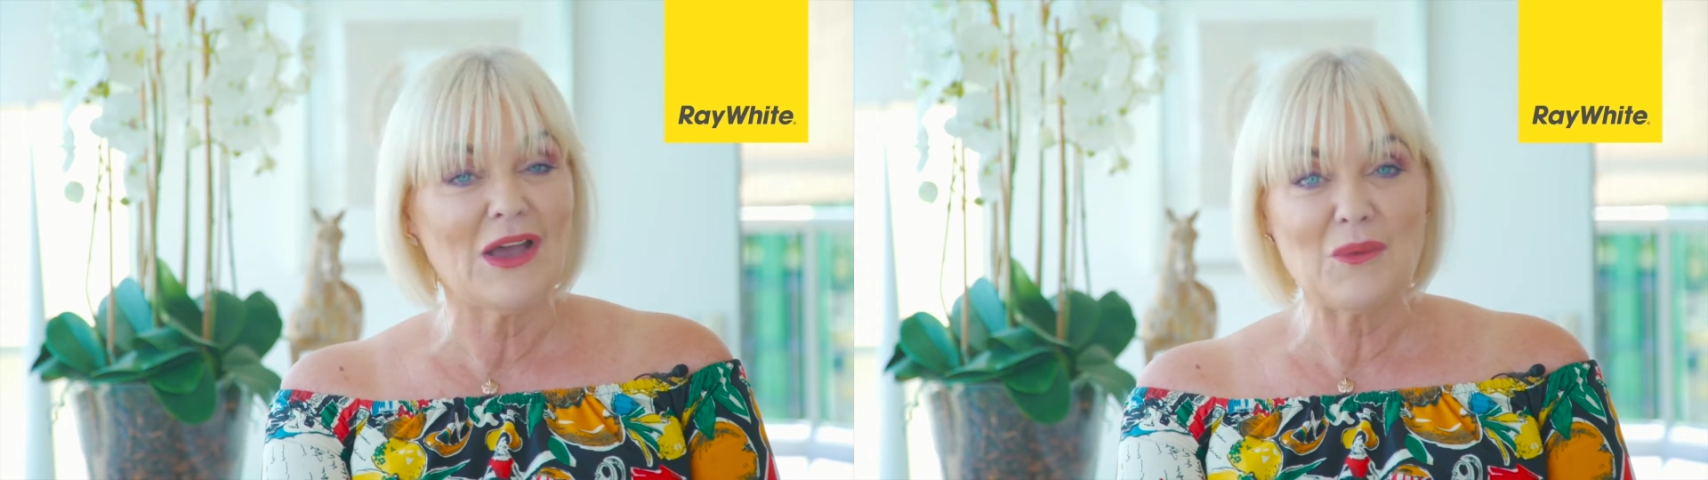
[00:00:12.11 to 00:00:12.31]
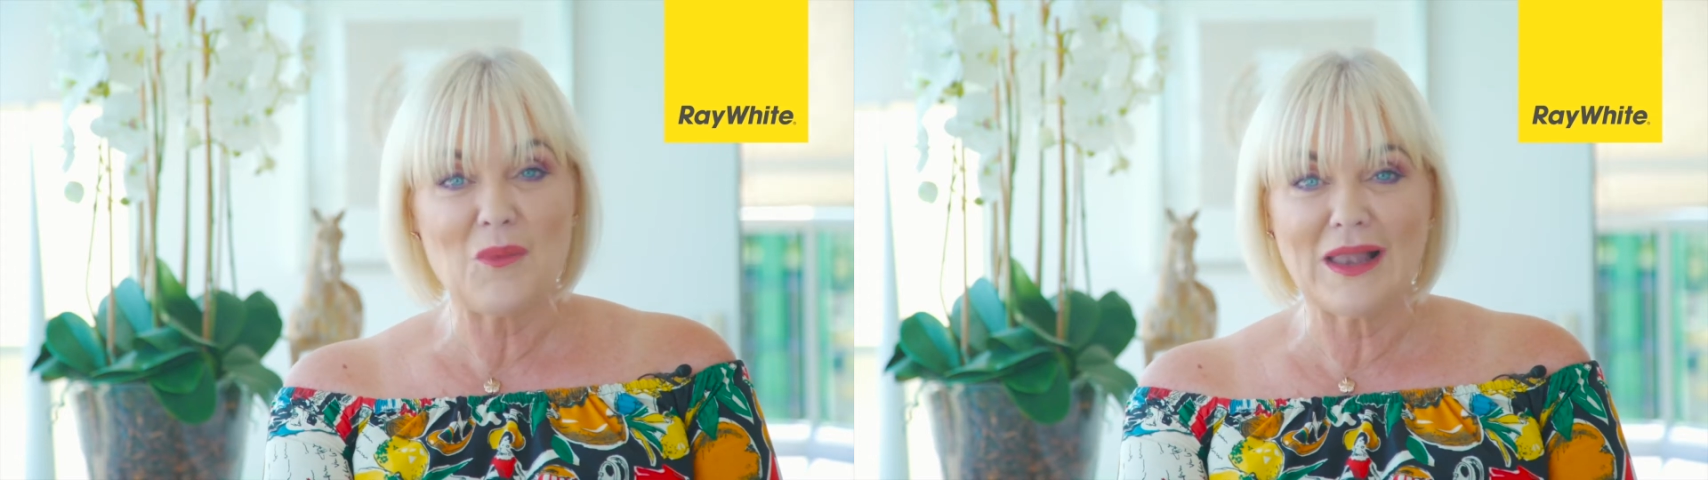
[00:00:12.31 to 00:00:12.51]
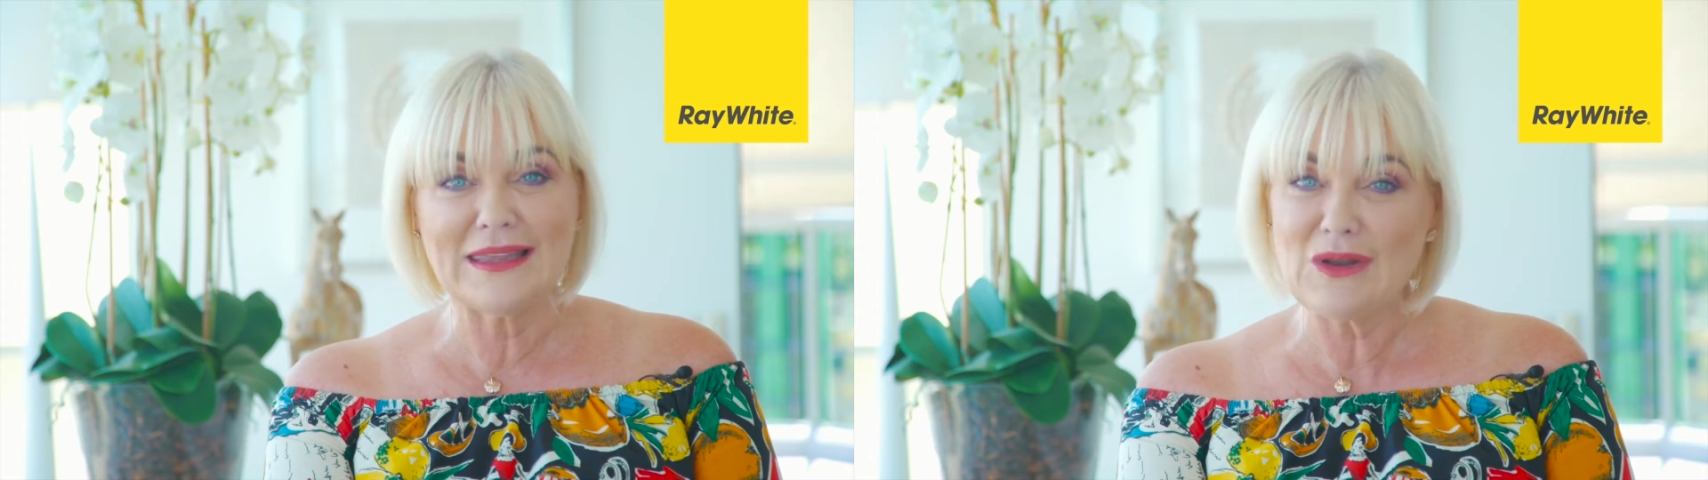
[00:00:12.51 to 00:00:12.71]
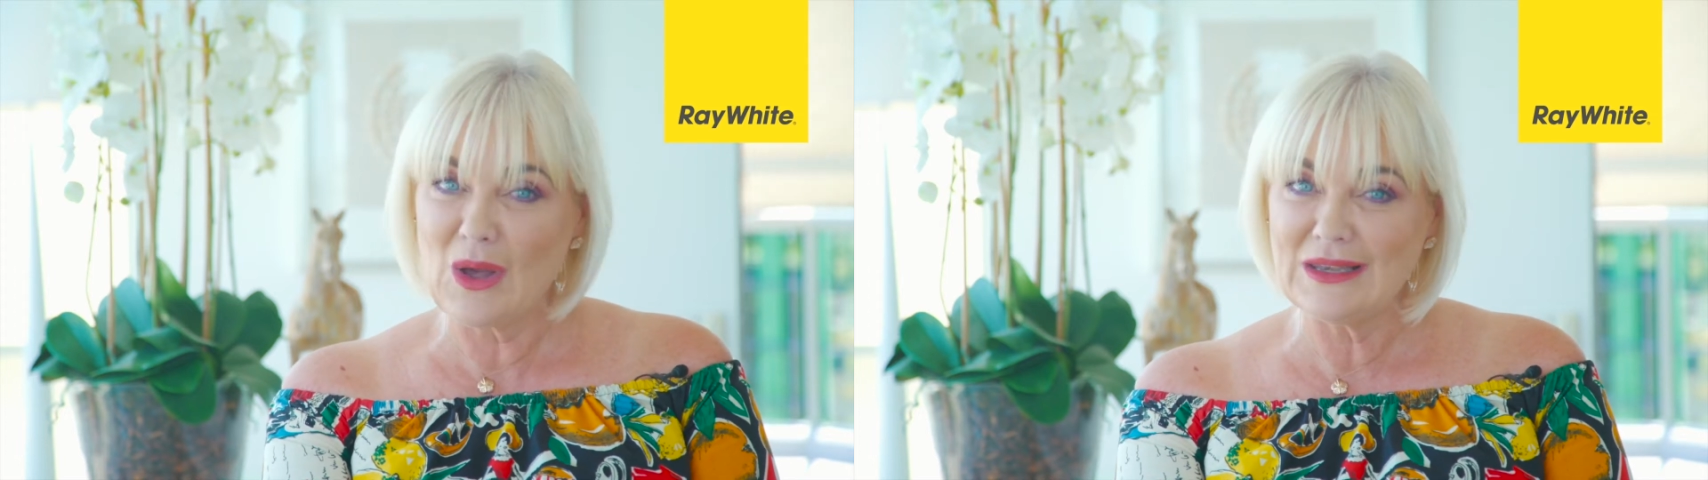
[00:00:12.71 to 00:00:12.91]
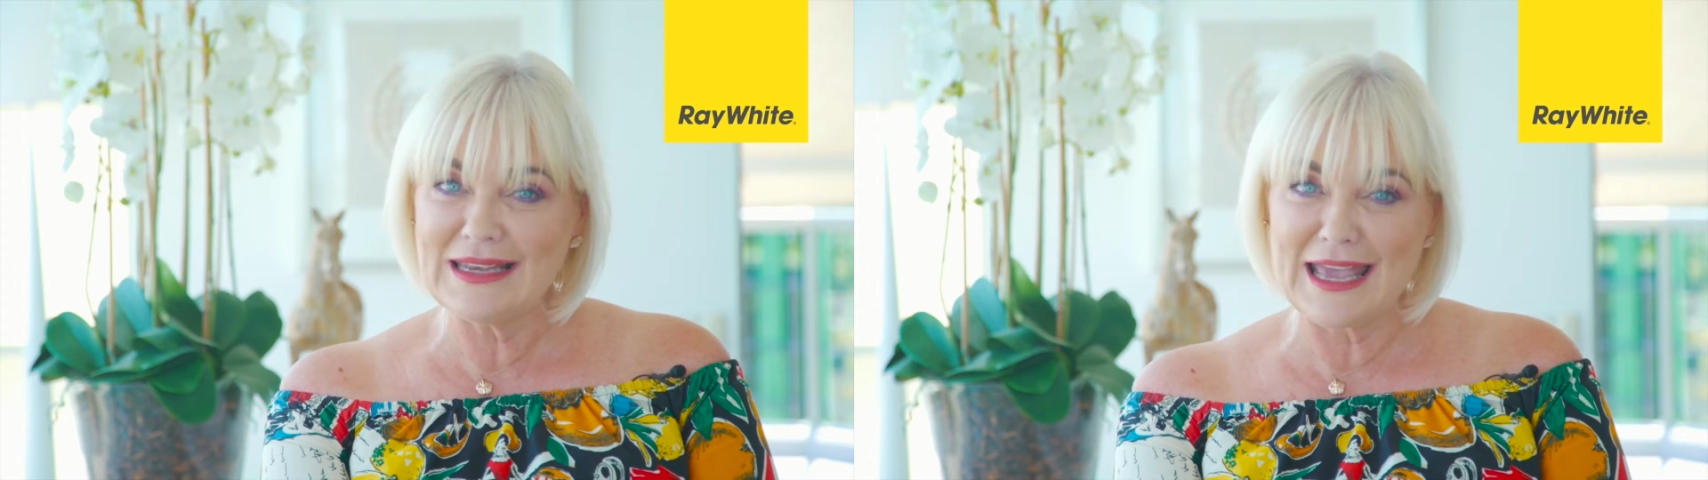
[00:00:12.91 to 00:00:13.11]
while in
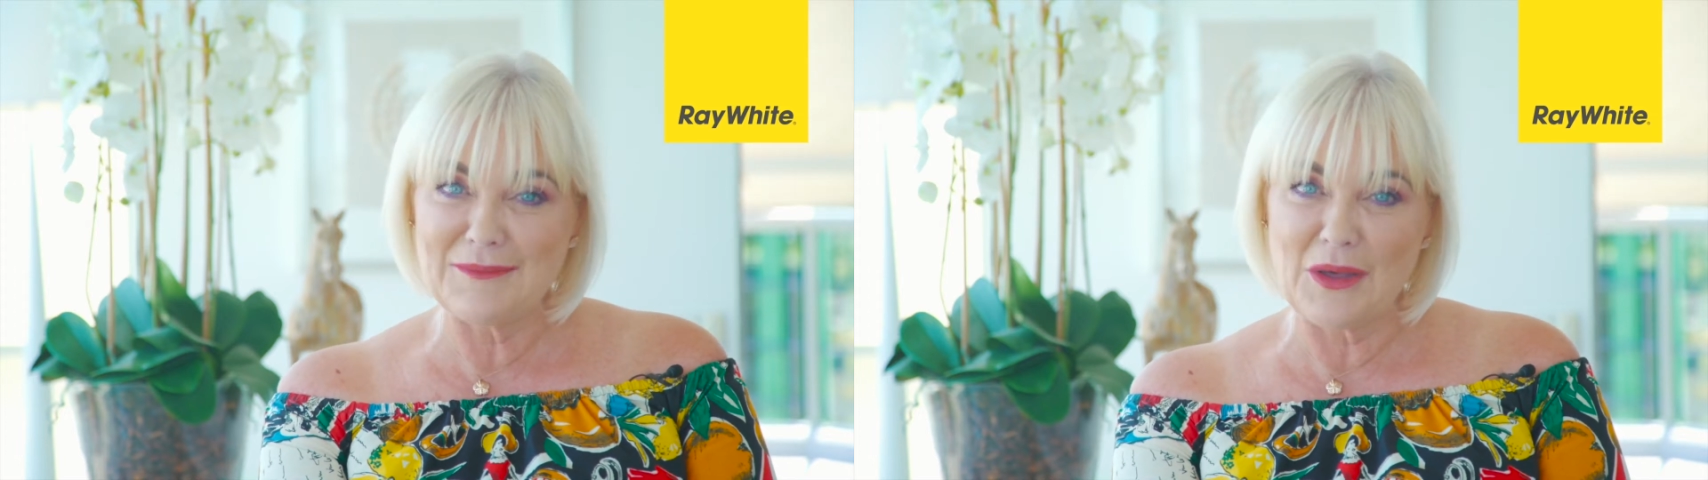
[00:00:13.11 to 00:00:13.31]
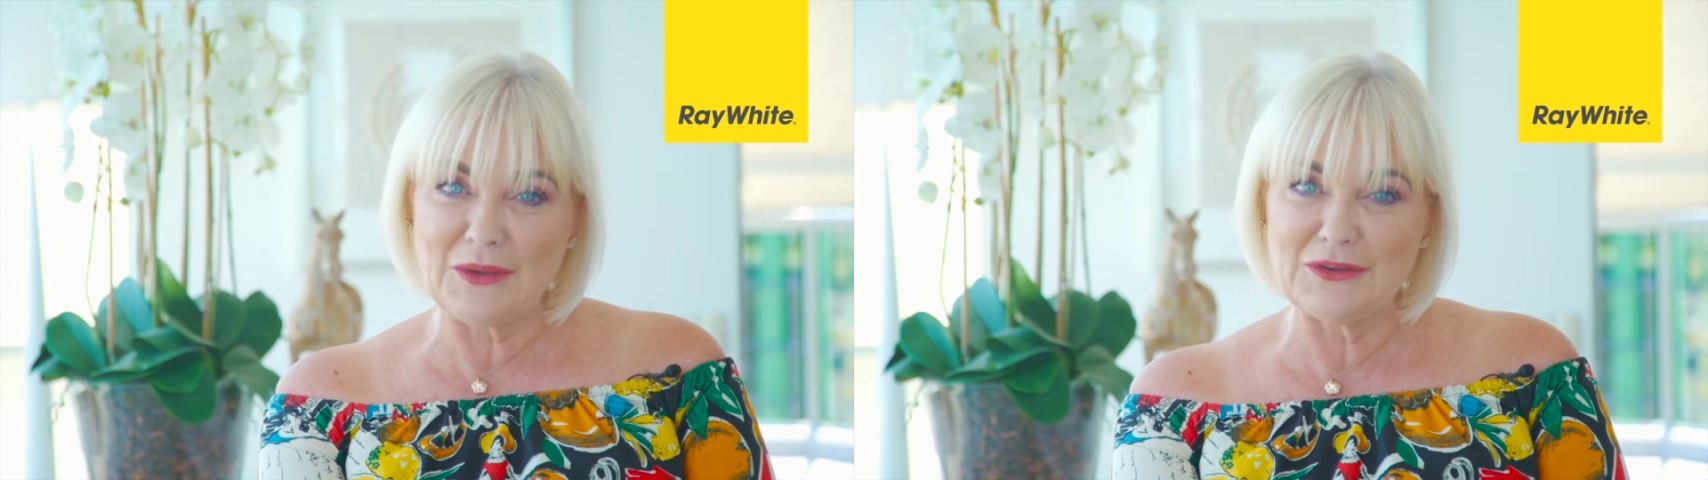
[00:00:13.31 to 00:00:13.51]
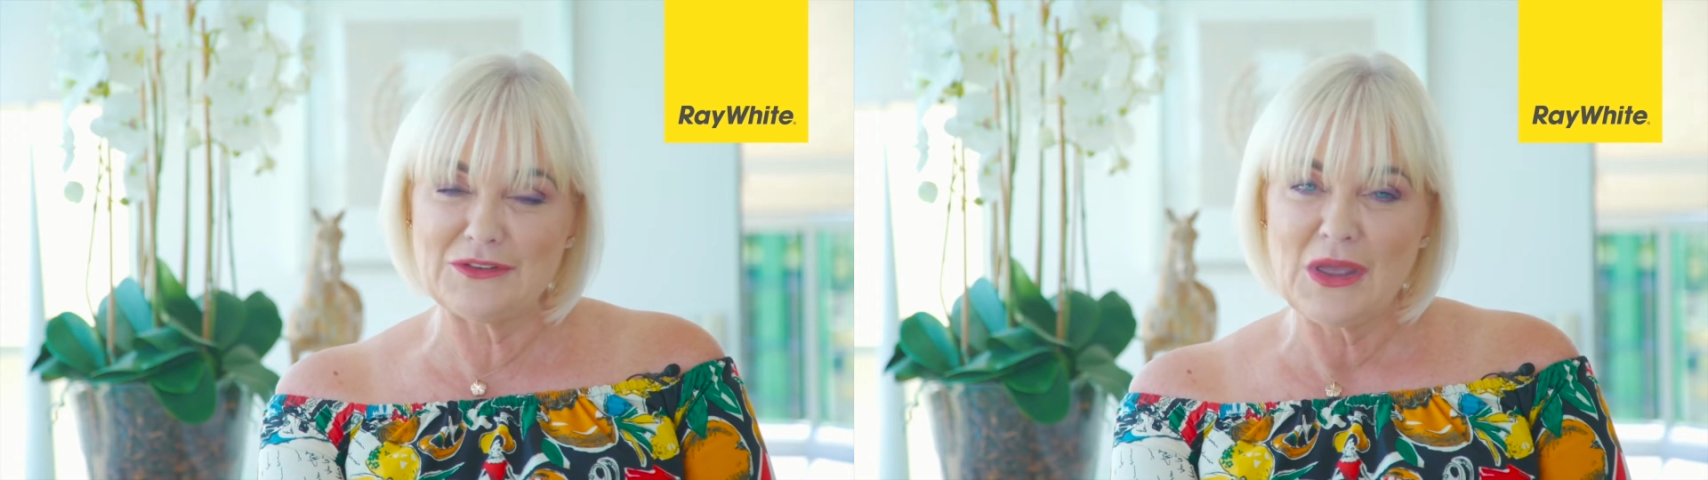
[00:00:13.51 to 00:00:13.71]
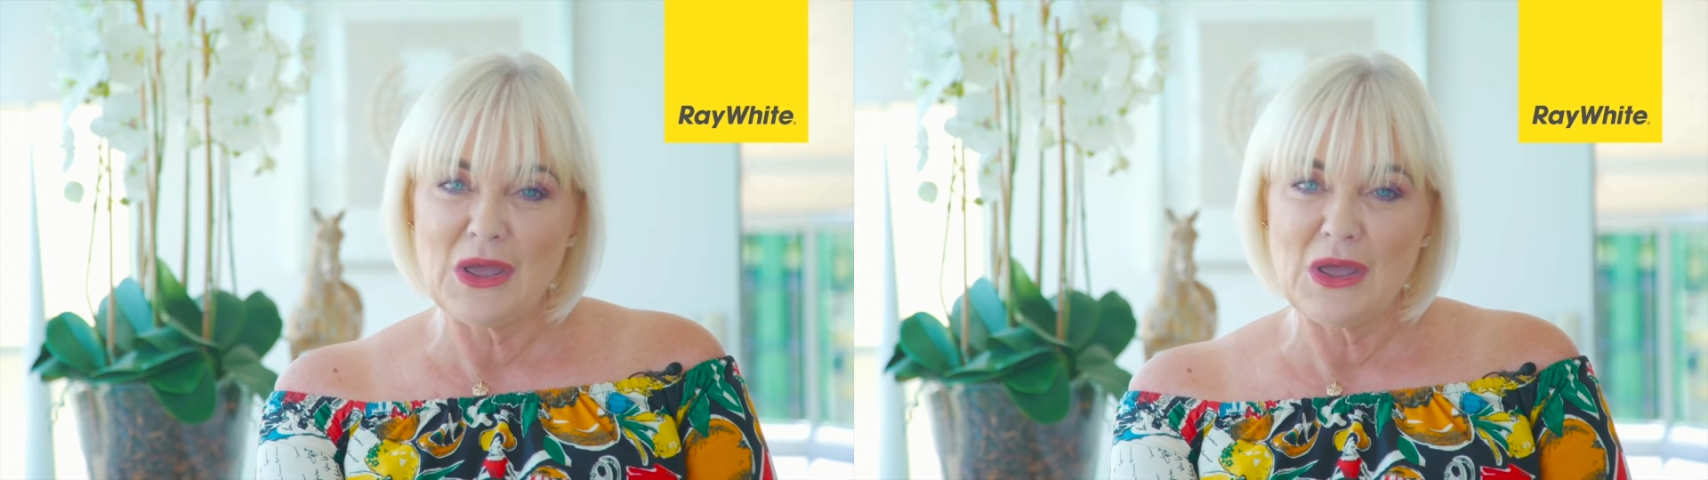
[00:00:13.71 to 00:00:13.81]
holiday mode,